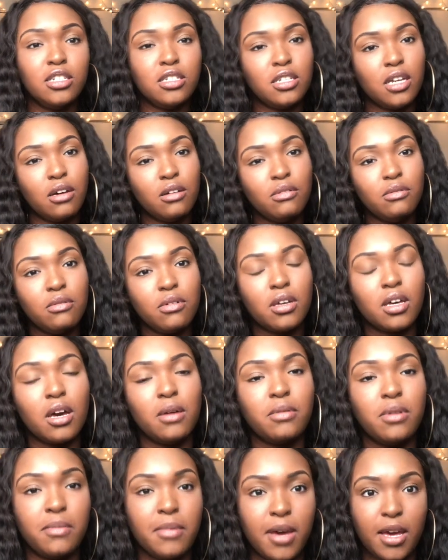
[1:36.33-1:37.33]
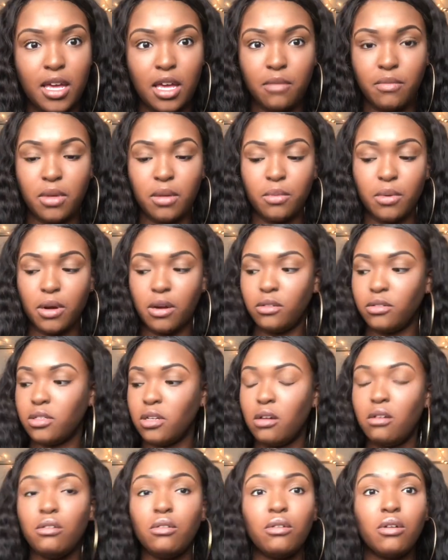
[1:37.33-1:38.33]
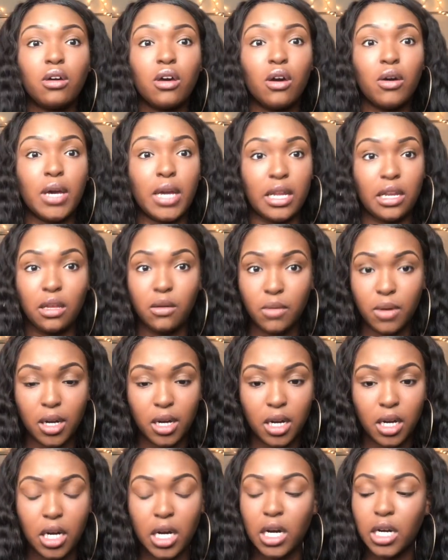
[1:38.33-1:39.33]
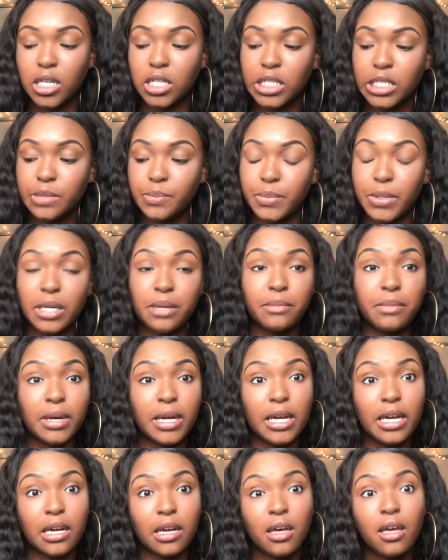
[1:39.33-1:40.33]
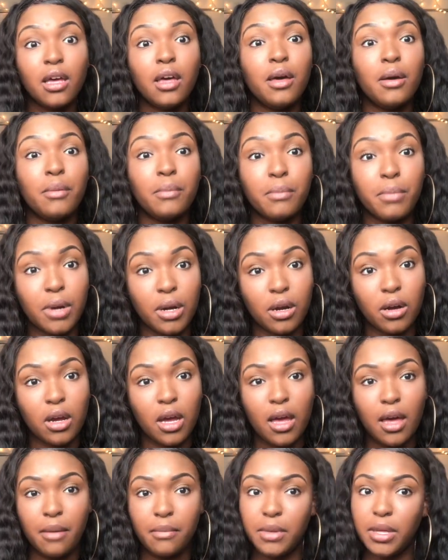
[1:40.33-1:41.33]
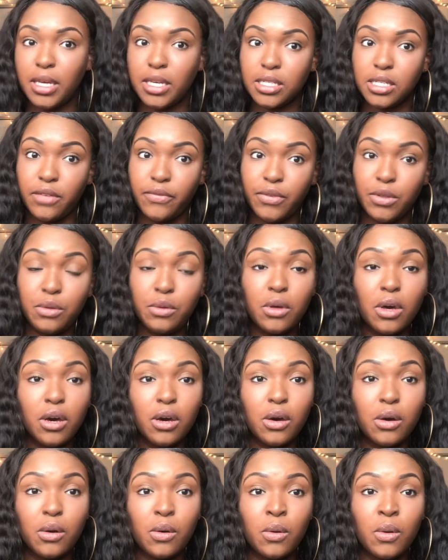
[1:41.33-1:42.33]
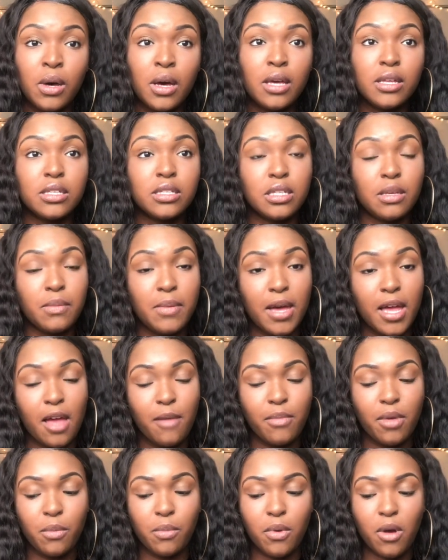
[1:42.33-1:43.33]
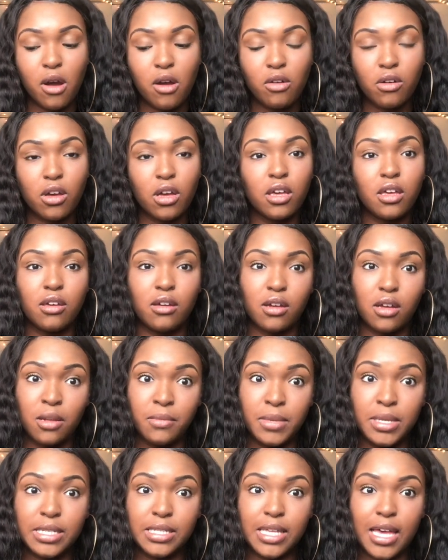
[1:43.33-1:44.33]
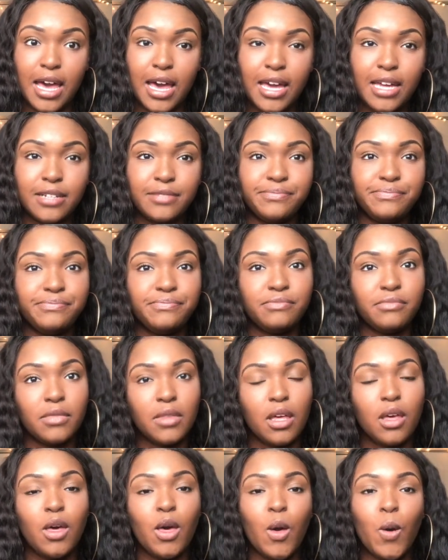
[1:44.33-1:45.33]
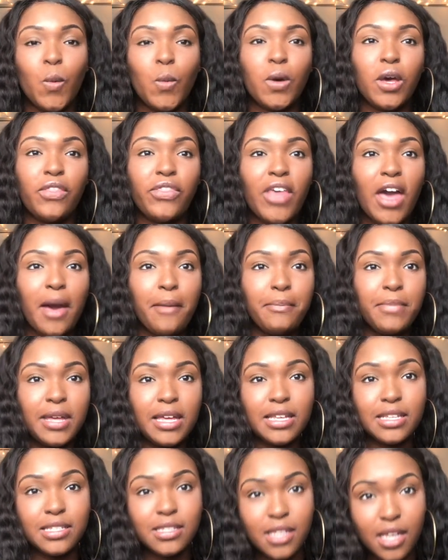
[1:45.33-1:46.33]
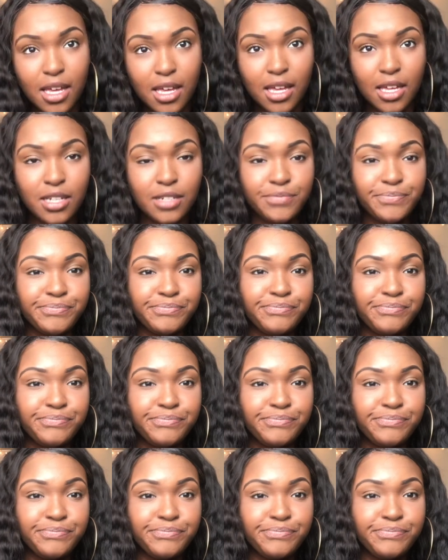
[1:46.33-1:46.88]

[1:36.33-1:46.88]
Don't come to Miami broke. Don't go anywhere on spring break broke, because if you go to Miami broke, you're gonna be sad. With that being said,